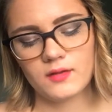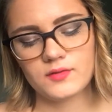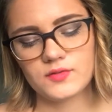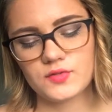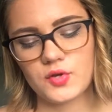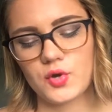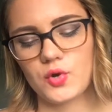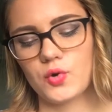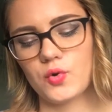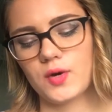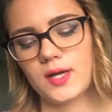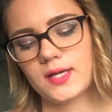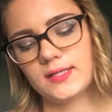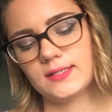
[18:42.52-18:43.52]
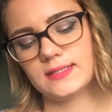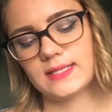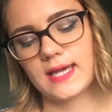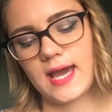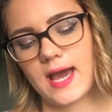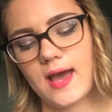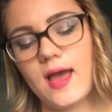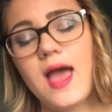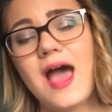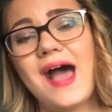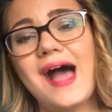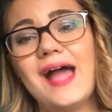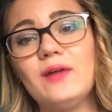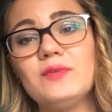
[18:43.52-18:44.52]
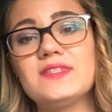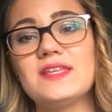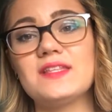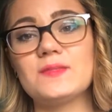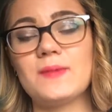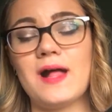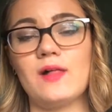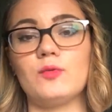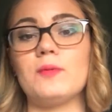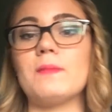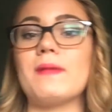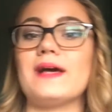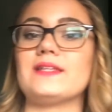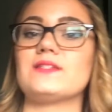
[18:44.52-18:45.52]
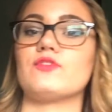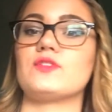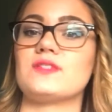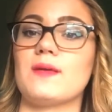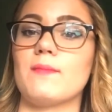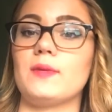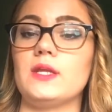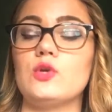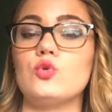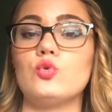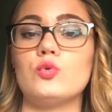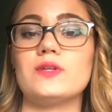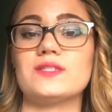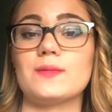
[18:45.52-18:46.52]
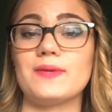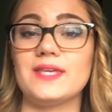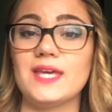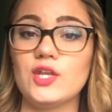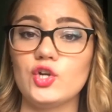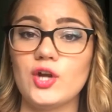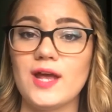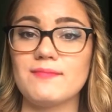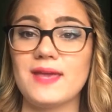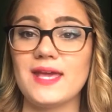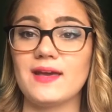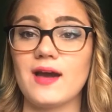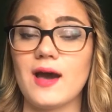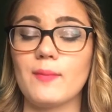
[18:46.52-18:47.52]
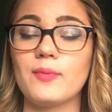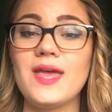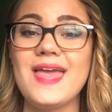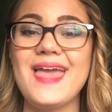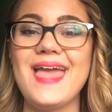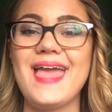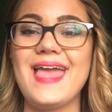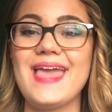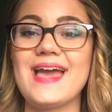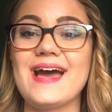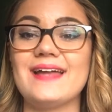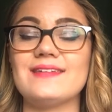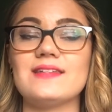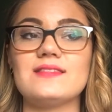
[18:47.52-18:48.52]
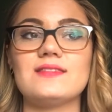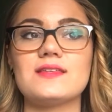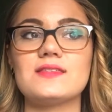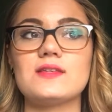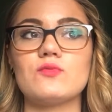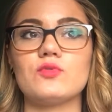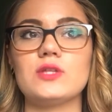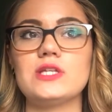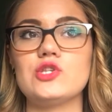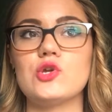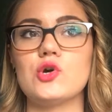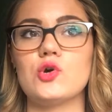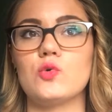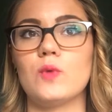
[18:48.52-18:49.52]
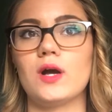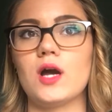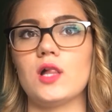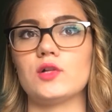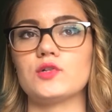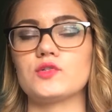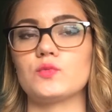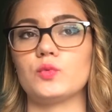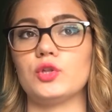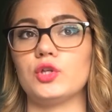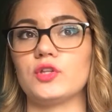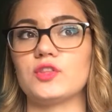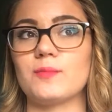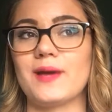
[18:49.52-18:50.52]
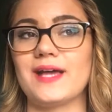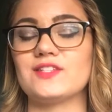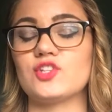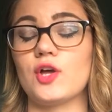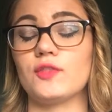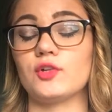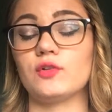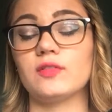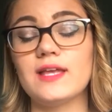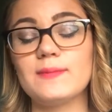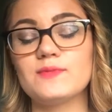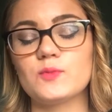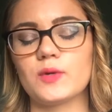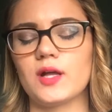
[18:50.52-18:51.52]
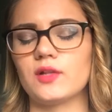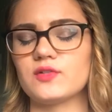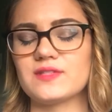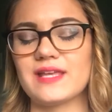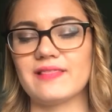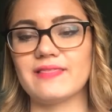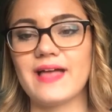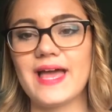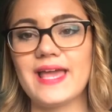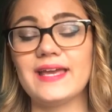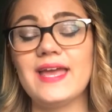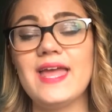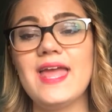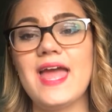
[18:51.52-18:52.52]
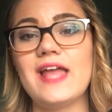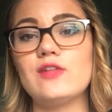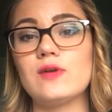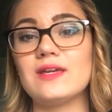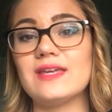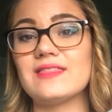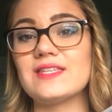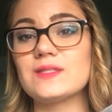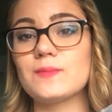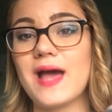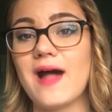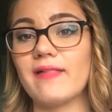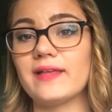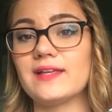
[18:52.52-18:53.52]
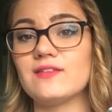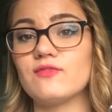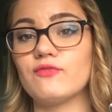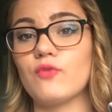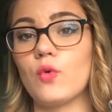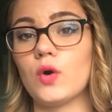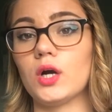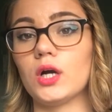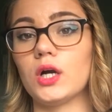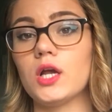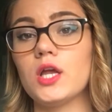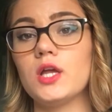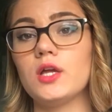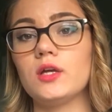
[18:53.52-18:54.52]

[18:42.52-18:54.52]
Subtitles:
So yeah, I would say this palette would be best for somebody who is a beginner at makeup and doesn't really know what colors would look the best on their lips, what colors they'd like, and you can get this palette for